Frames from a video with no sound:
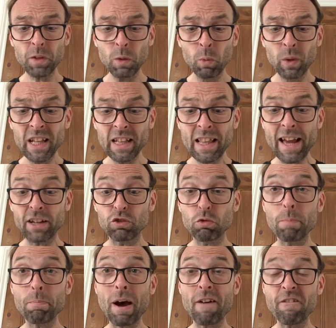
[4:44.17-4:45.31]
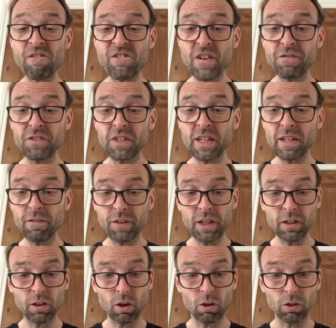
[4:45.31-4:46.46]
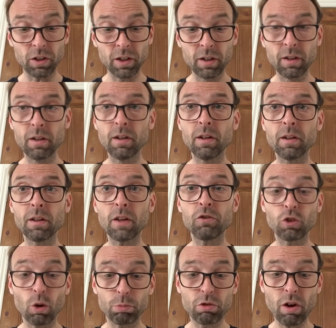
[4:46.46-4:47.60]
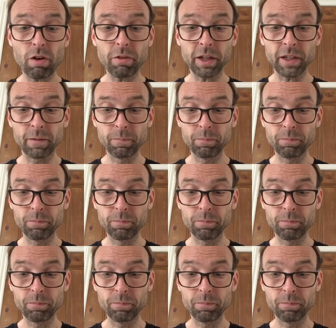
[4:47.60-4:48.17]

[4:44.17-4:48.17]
When the legs were about 15 feet long, they stopped growing.